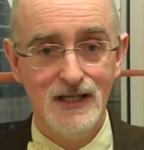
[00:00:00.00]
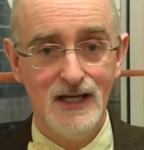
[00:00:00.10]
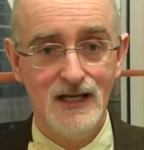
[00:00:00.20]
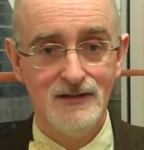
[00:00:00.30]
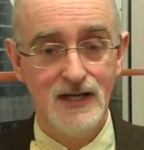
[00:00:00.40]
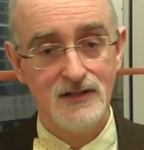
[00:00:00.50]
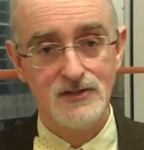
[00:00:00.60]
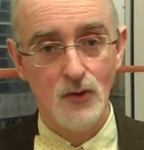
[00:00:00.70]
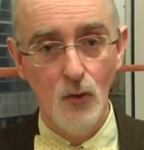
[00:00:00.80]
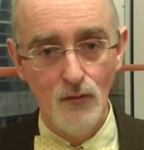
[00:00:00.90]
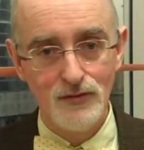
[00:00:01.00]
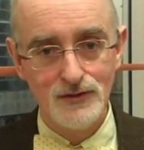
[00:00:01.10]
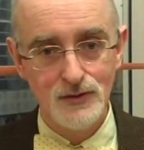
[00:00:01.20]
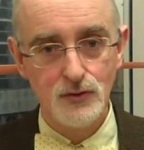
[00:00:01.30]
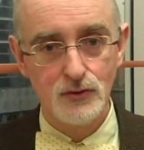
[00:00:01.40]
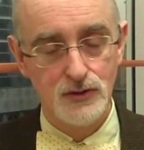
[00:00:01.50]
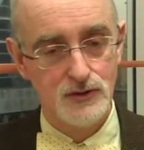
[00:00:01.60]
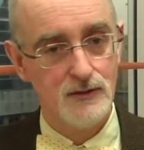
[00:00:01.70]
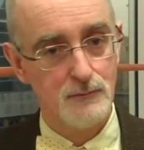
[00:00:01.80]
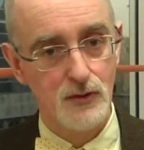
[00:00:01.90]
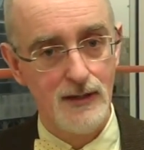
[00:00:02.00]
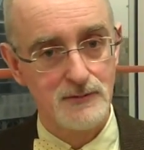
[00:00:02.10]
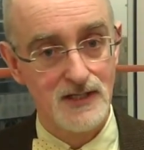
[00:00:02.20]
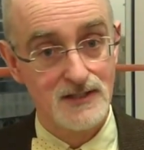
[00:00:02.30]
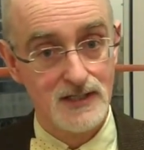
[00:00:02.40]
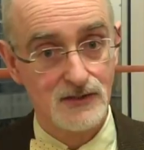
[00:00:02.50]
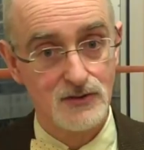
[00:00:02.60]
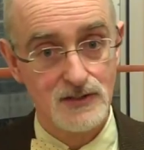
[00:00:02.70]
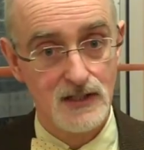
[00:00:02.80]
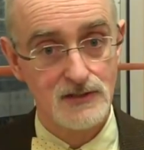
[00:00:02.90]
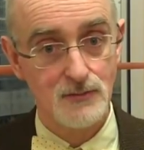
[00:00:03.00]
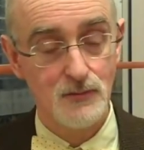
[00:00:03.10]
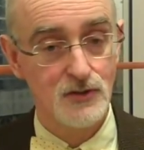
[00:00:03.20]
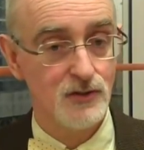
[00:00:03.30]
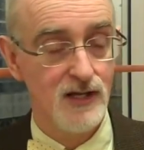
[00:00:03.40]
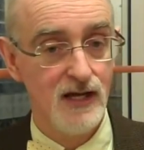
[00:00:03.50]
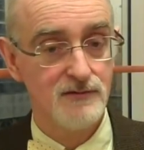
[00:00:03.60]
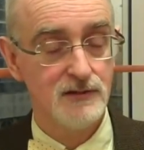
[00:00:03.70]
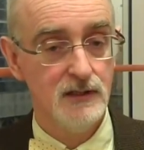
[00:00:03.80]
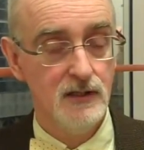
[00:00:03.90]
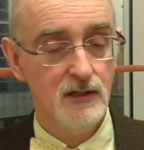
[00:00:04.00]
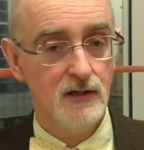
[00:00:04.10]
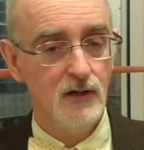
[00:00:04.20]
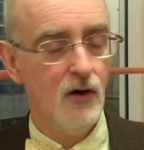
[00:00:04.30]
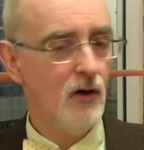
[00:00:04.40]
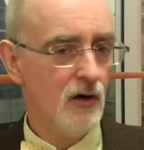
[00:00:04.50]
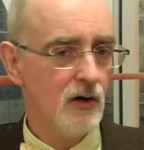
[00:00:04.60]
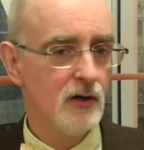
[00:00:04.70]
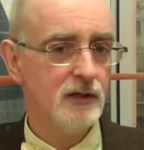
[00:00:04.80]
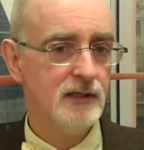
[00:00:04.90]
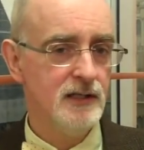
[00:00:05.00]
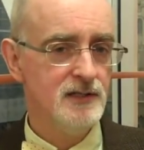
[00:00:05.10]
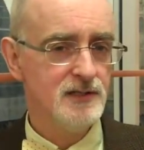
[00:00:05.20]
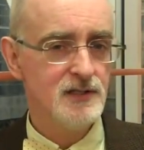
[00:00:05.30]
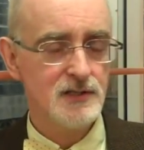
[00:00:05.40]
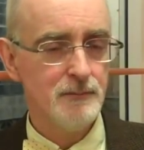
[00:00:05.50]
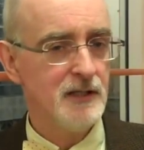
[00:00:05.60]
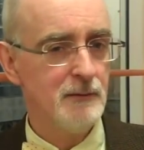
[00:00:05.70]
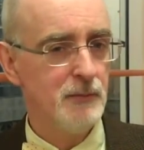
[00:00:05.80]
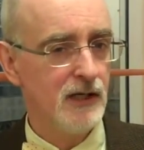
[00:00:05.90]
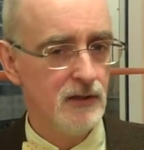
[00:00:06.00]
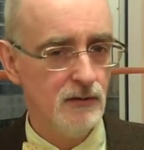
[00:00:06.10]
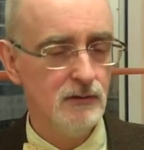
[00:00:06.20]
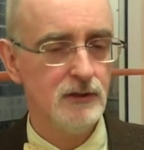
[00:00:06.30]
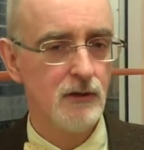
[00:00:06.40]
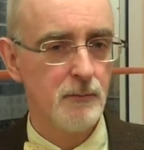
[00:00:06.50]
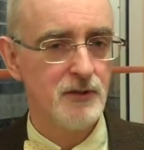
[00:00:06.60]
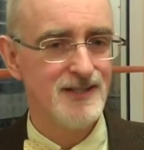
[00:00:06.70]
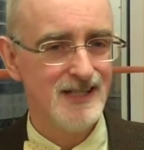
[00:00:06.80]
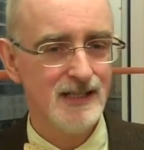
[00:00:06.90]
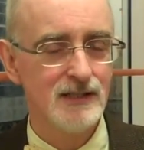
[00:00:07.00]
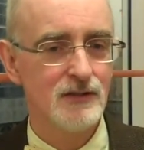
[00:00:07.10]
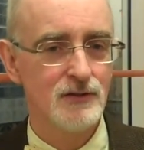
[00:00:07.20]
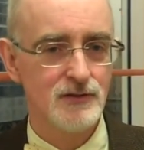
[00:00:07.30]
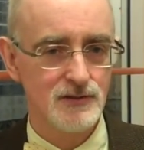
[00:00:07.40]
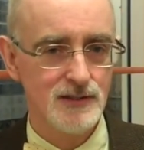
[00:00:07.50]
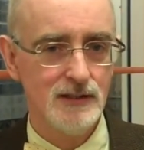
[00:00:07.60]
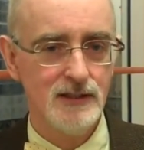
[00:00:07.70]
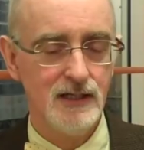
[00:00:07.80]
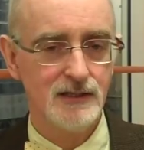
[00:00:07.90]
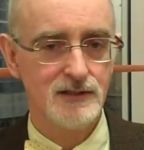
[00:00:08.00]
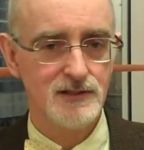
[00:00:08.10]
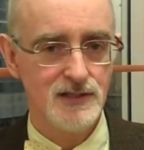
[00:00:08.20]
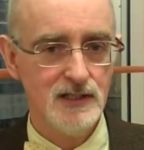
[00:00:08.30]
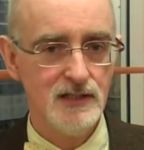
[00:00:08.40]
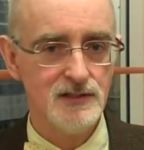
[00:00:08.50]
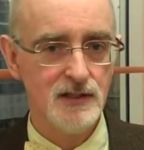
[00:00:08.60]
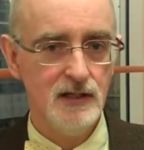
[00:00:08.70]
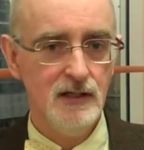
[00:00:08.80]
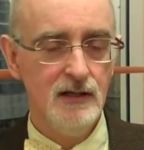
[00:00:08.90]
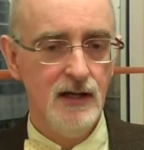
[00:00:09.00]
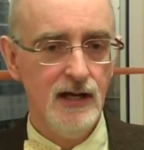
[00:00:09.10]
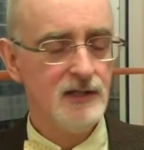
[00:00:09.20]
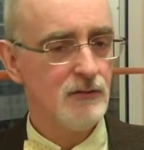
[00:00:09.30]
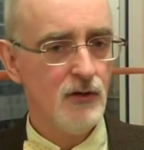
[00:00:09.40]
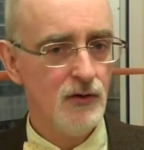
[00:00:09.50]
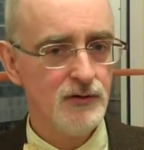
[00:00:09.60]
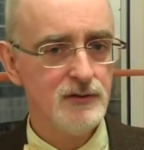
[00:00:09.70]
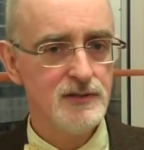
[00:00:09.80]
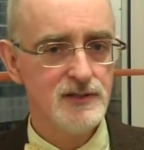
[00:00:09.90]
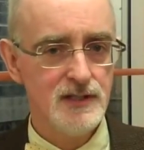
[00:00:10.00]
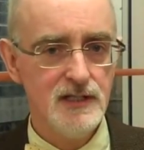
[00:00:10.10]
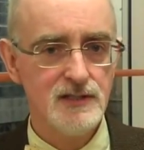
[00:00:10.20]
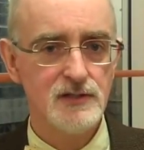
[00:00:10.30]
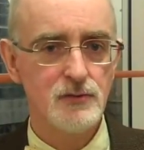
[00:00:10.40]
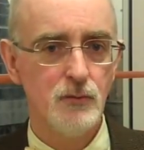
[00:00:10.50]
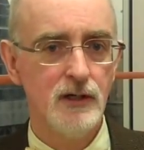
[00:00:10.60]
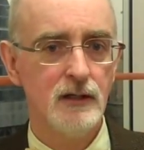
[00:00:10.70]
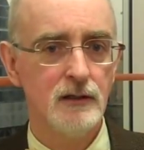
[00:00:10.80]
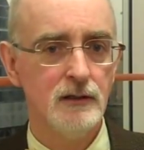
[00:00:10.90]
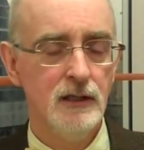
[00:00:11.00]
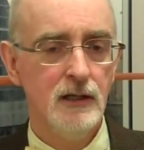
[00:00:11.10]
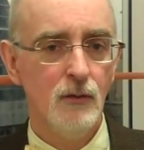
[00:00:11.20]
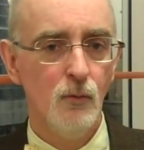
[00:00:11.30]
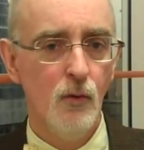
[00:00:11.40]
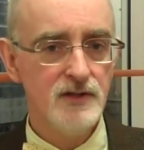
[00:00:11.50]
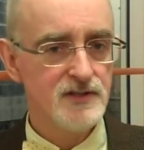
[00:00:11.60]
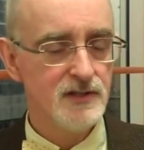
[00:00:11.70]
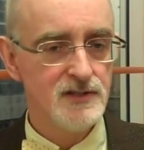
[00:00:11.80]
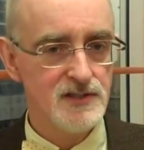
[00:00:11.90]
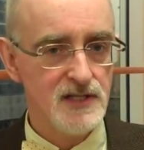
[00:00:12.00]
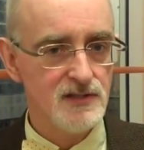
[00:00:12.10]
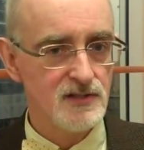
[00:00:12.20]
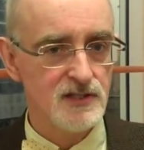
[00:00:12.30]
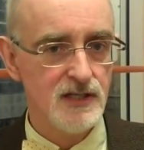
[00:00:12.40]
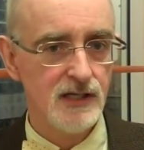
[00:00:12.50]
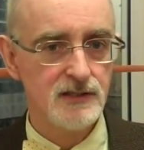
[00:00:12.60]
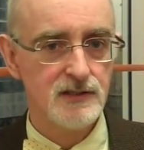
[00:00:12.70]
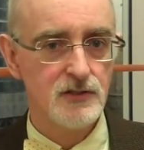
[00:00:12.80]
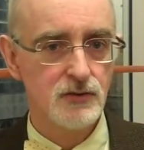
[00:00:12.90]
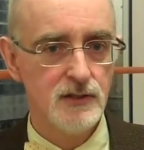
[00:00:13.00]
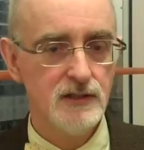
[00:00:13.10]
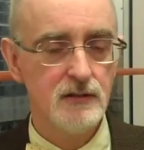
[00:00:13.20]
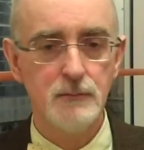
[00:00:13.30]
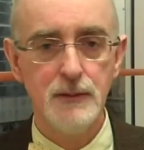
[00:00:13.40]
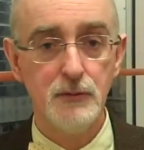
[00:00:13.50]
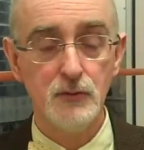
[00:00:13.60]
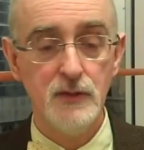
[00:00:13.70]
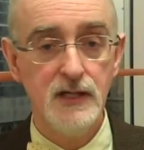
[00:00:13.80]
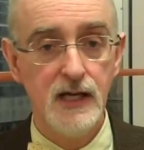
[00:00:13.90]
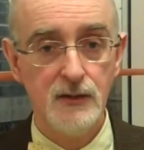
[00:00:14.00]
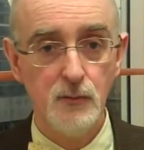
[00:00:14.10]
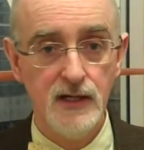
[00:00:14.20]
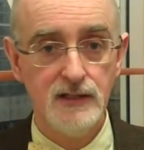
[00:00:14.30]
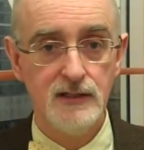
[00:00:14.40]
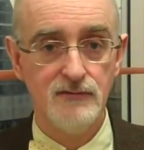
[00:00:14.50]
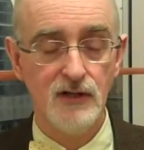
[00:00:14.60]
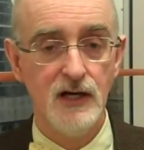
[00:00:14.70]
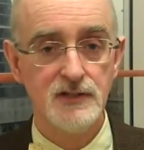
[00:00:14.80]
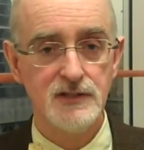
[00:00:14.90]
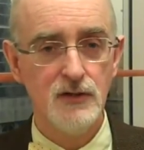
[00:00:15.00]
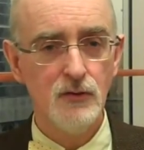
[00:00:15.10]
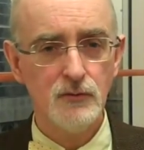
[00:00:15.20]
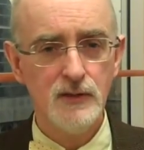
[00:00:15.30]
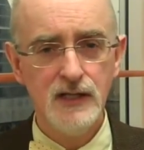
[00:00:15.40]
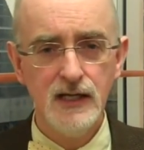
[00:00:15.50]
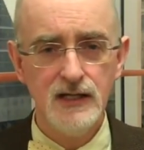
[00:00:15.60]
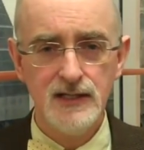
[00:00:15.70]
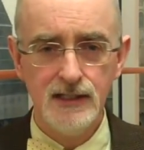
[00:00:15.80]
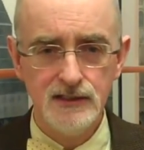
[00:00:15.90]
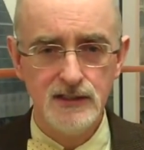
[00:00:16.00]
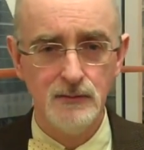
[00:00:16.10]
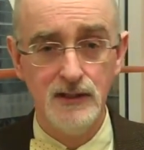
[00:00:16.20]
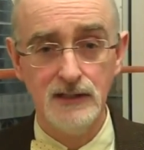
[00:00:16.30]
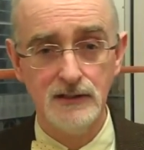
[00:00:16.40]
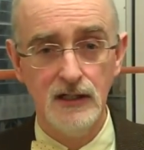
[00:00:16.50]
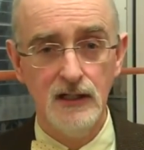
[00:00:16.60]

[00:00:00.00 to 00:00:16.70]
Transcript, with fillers: Uh, that is overnutrition and perhaps less exercise than we should have? Or is this something peculiar or particular to celiac disease? And there are other diseases where once the disease is detected and treated and people regain weight they've lost, they don't regain healthy weight.